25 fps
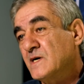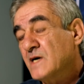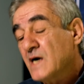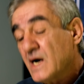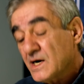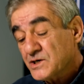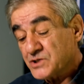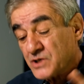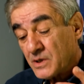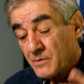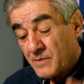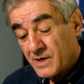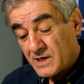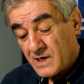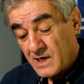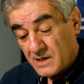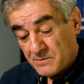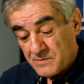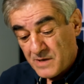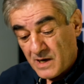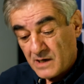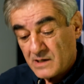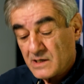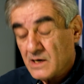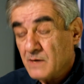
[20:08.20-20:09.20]

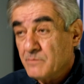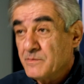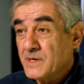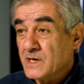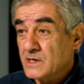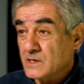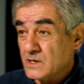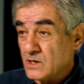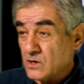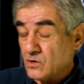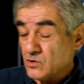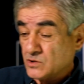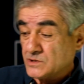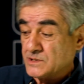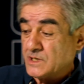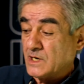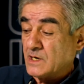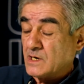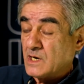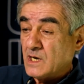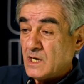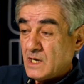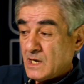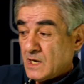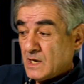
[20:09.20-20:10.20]
Later on, I'll
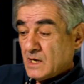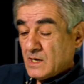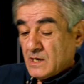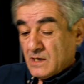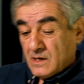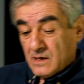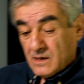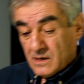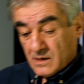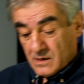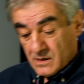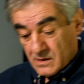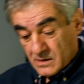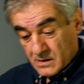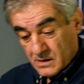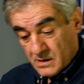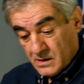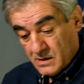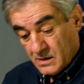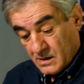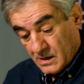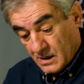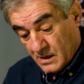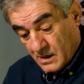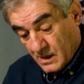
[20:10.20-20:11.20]
talk about the
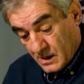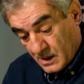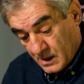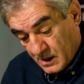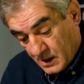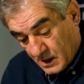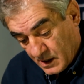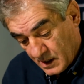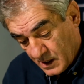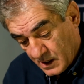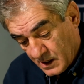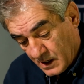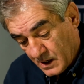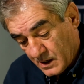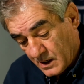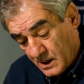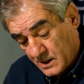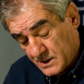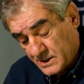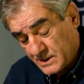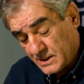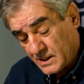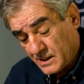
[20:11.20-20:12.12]
self-determination of